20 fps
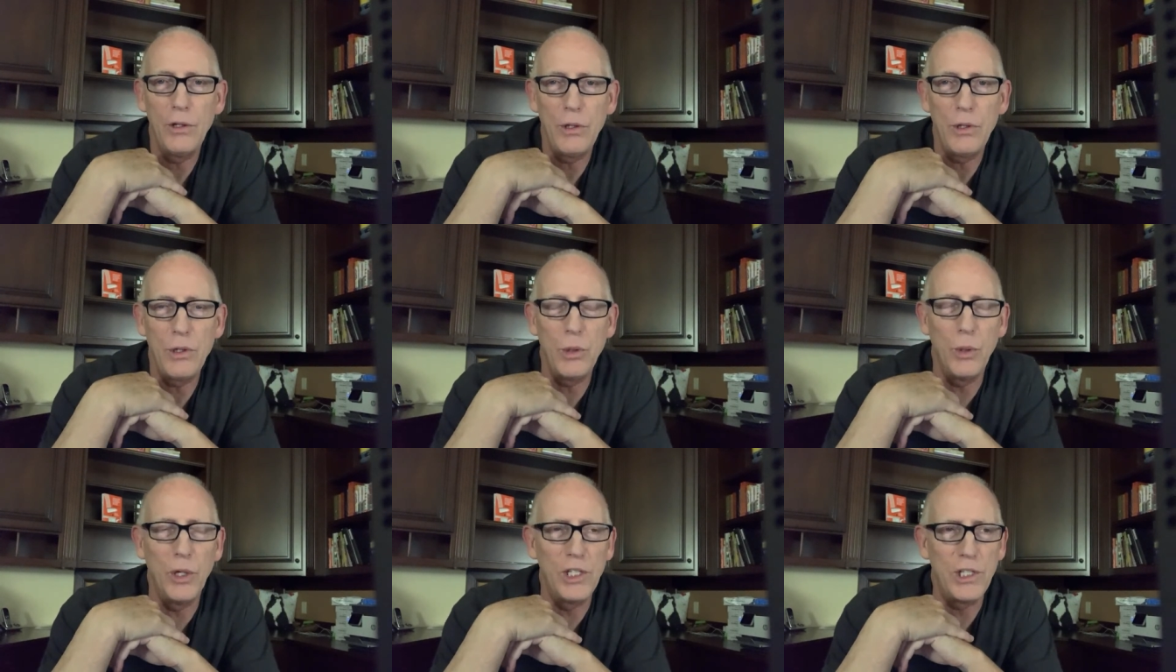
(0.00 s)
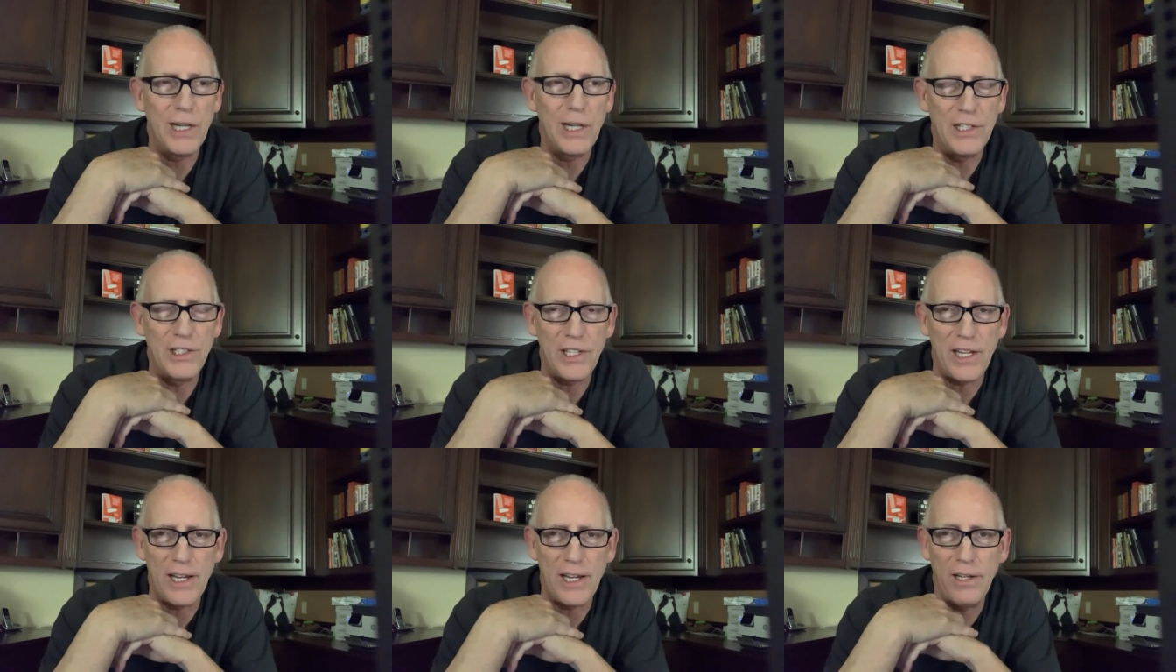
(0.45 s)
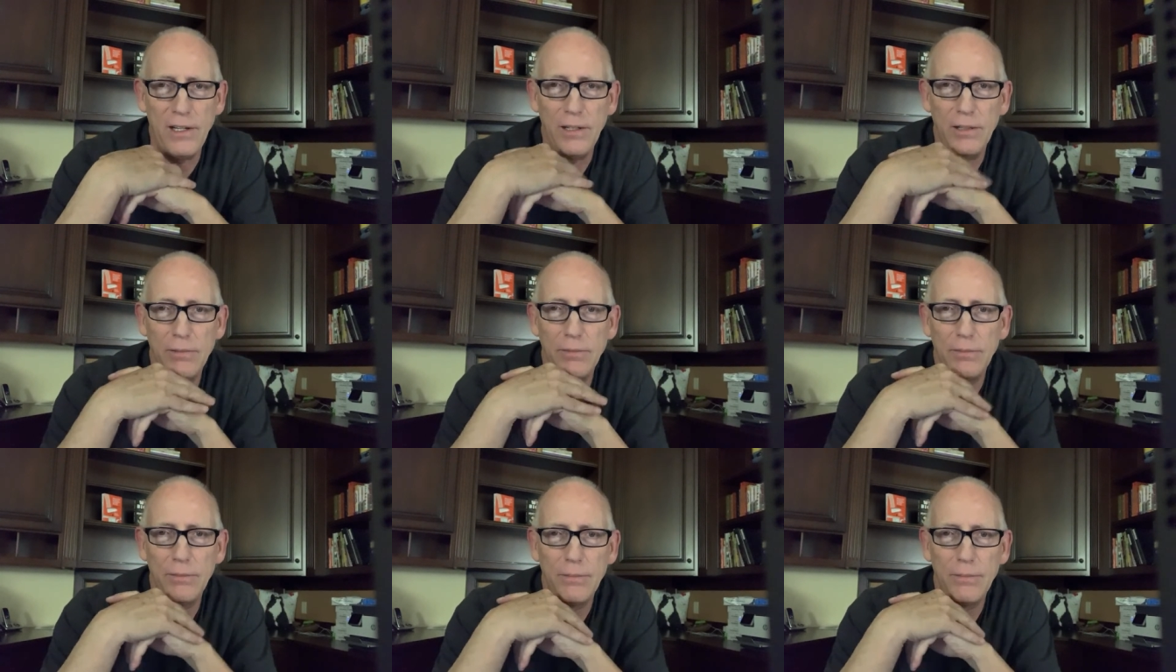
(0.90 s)
To which I said,
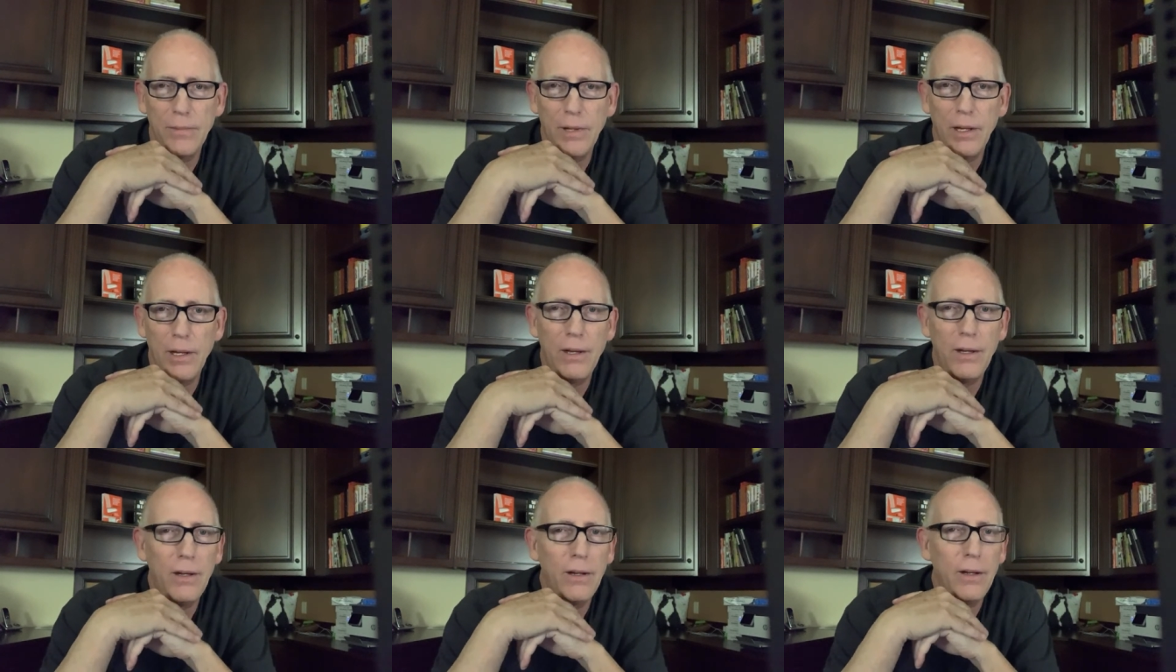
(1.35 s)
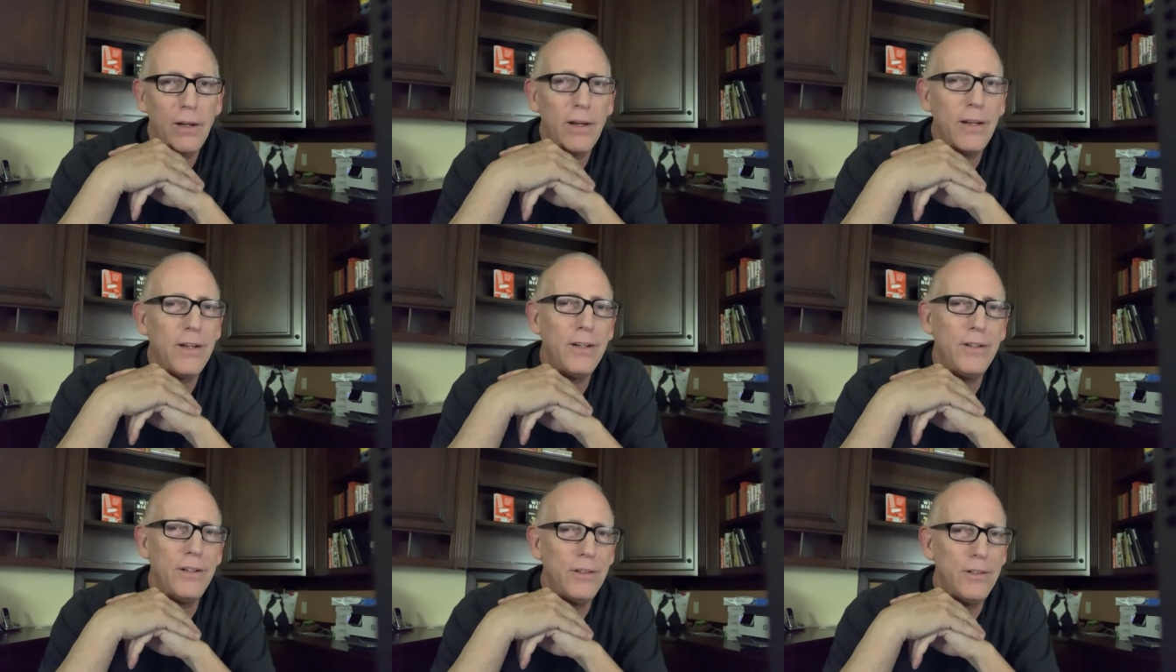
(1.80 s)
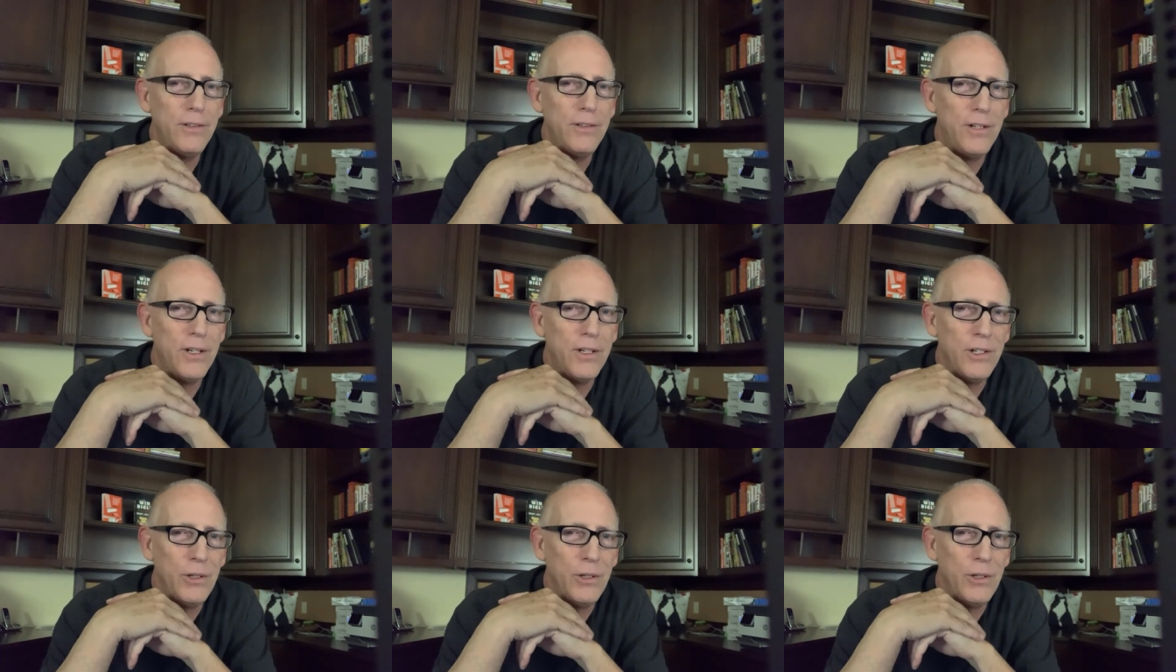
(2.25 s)
did